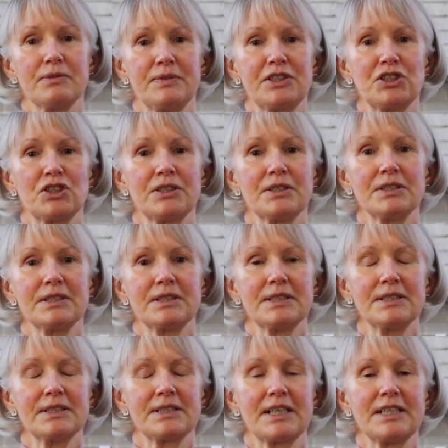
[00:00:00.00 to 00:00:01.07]
vision to
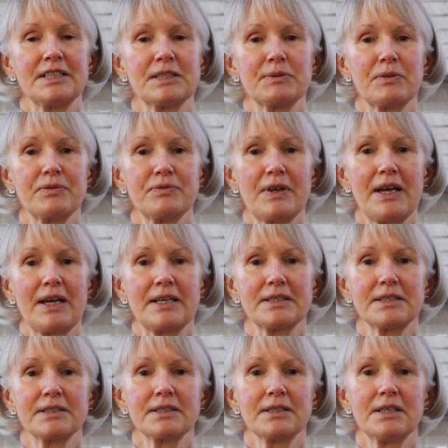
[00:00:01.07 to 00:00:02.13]
this state of
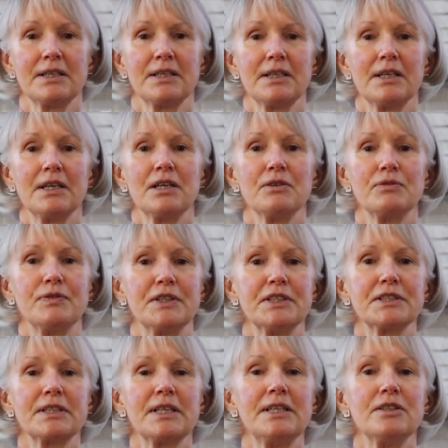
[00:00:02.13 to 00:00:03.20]
affairs?
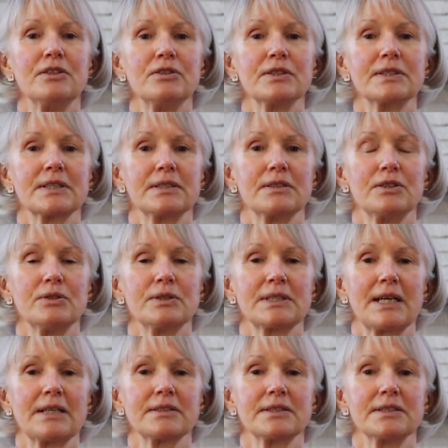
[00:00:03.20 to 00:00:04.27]
Firstly, Luke
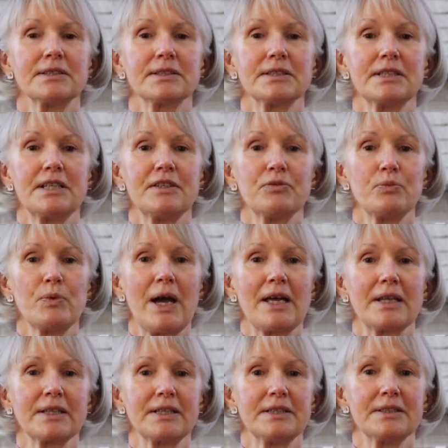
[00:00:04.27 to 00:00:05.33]
tells us to live
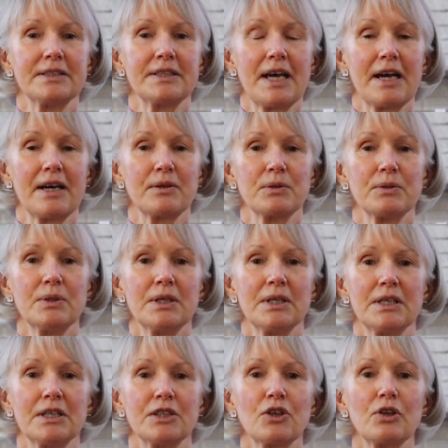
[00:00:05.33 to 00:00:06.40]
well in the now,
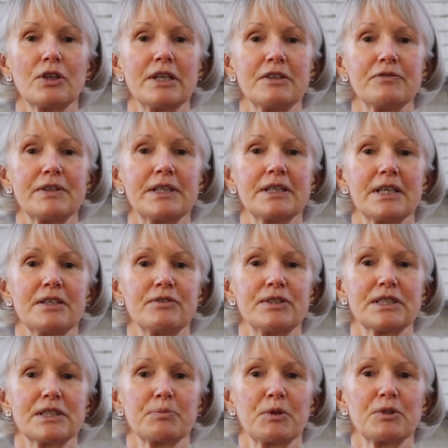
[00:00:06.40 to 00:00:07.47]
not living
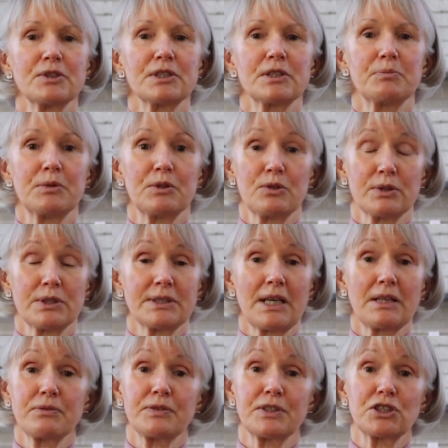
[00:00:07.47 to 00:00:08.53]
irresponsible or
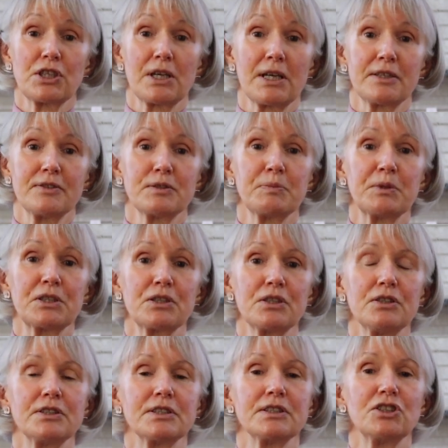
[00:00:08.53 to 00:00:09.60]
selfish lives, but
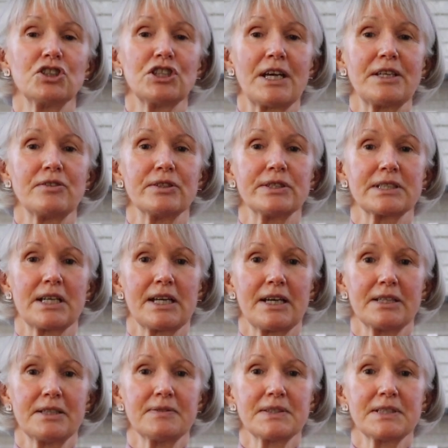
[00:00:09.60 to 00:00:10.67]
good and generous
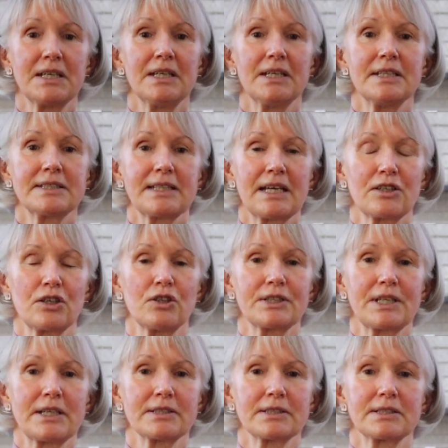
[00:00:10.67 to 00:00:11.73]
lives, as our God
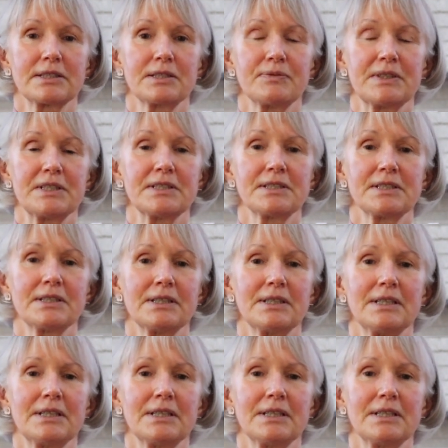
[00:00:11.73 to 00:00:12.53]
asks of us.